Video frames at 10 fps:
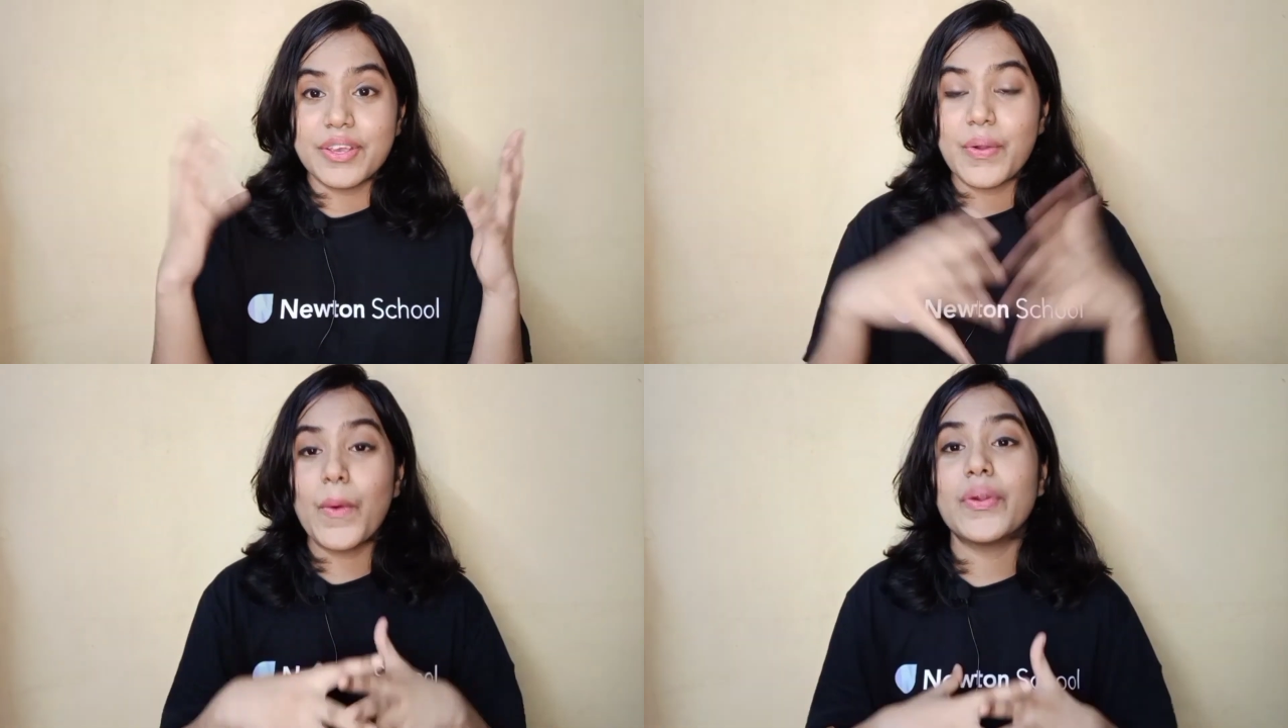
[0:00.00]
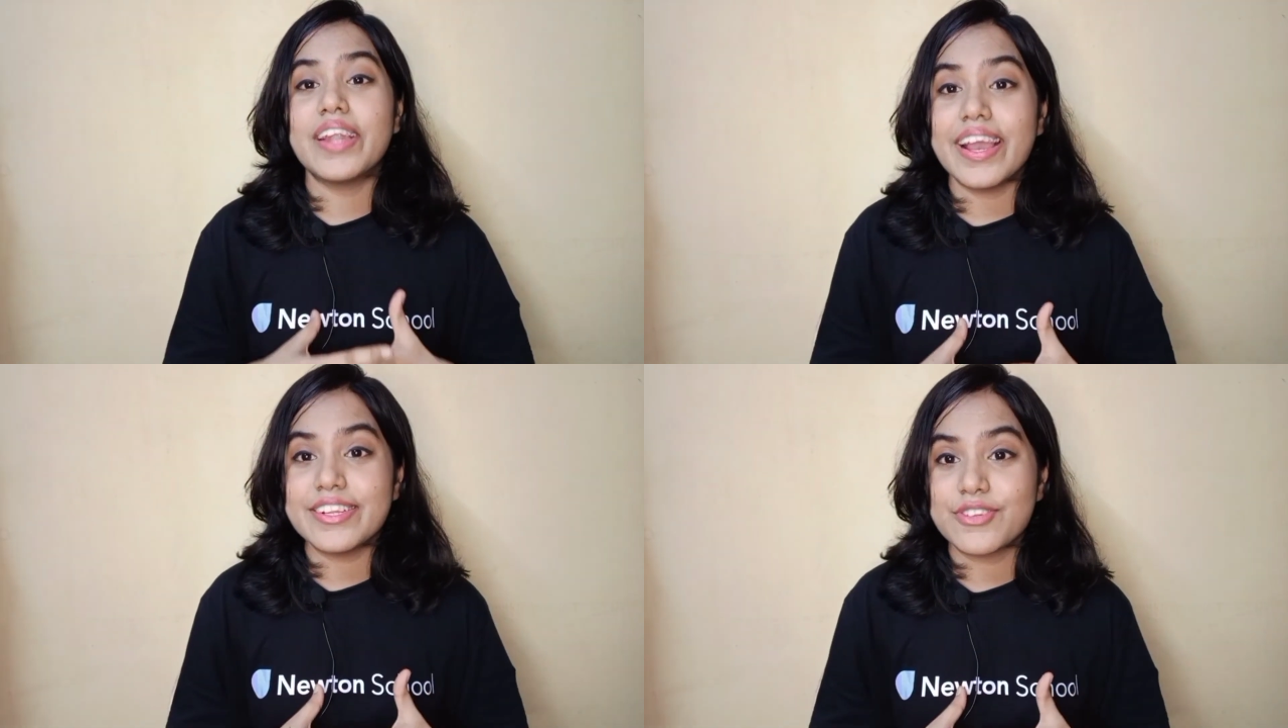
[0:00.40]
code
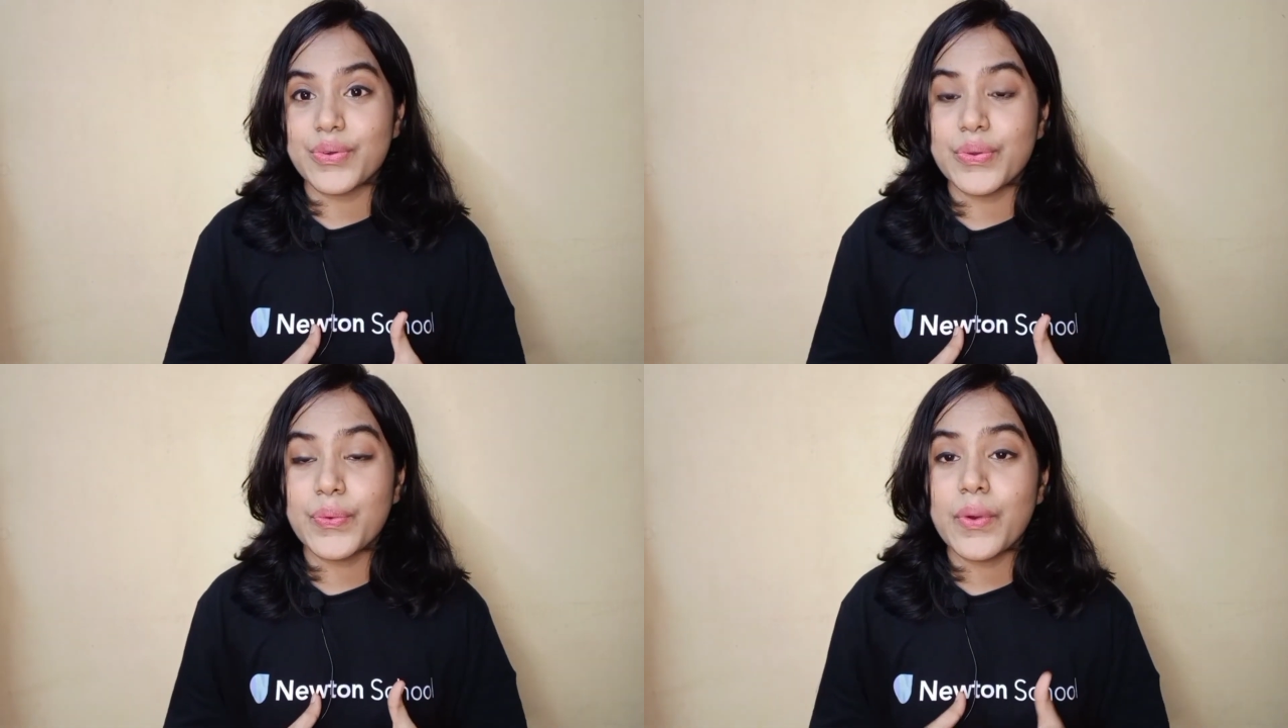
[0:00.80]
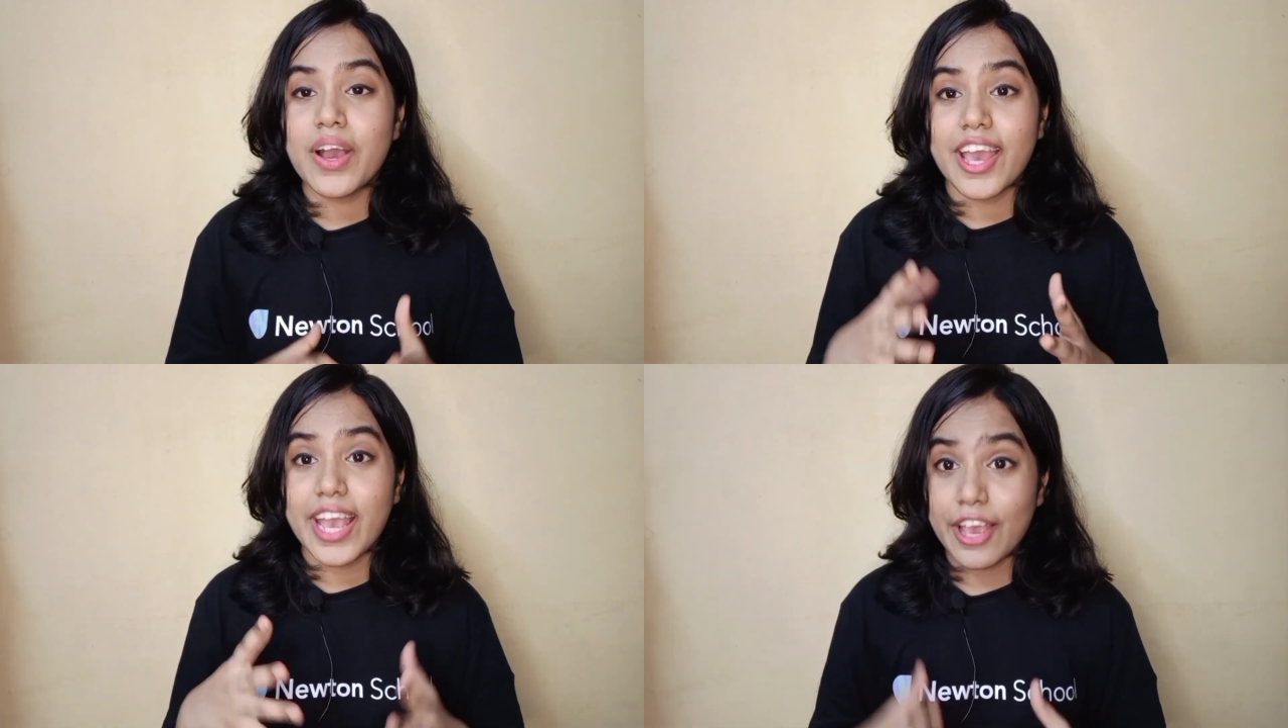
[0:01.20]
lines to you
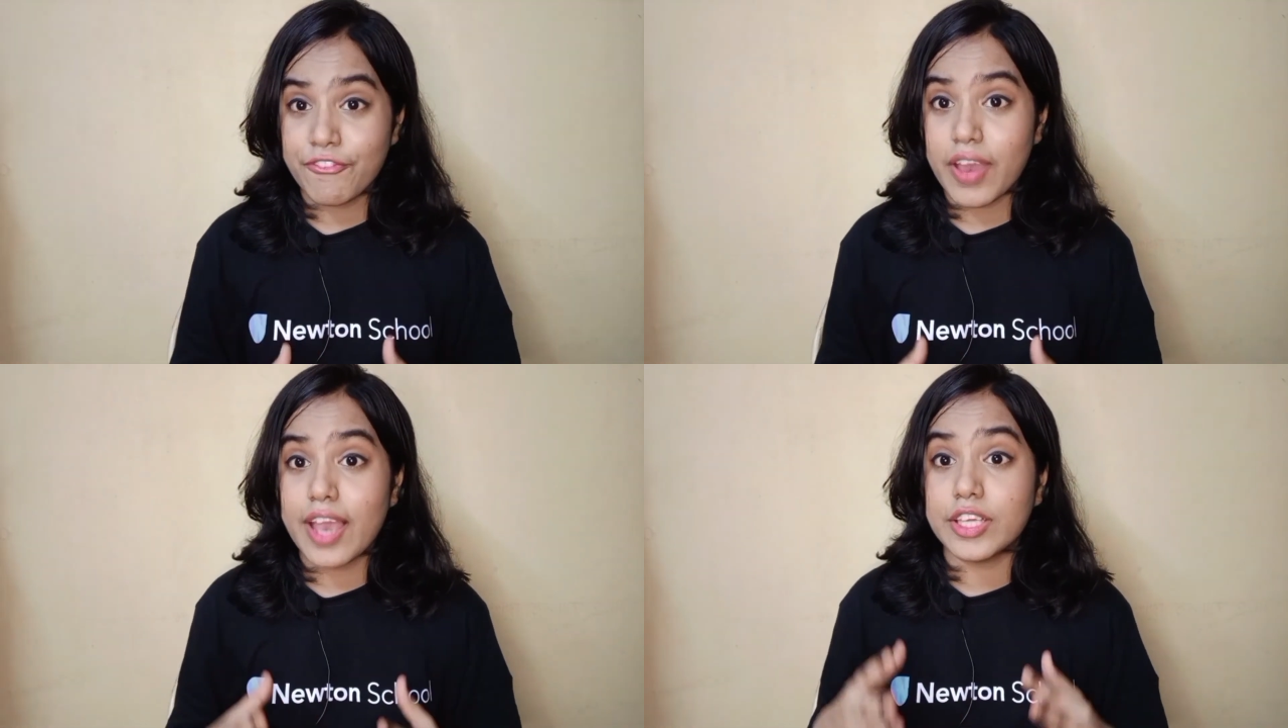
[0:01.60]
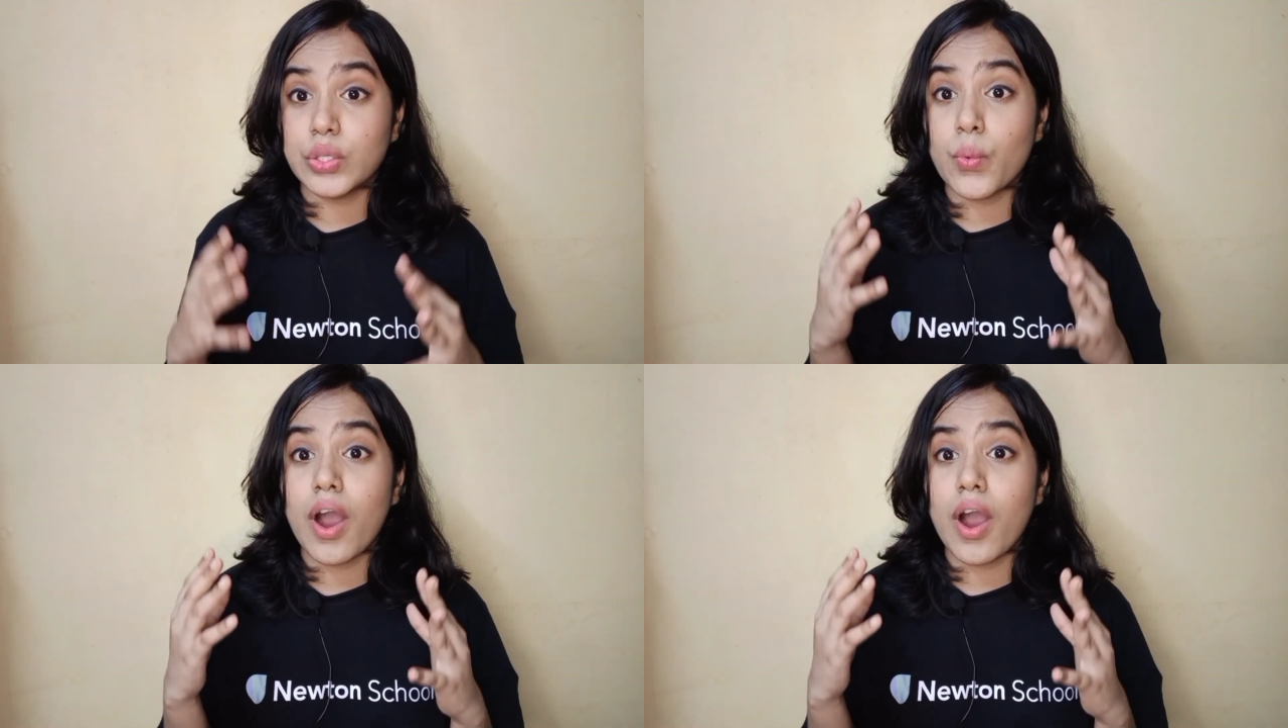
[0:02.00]
if you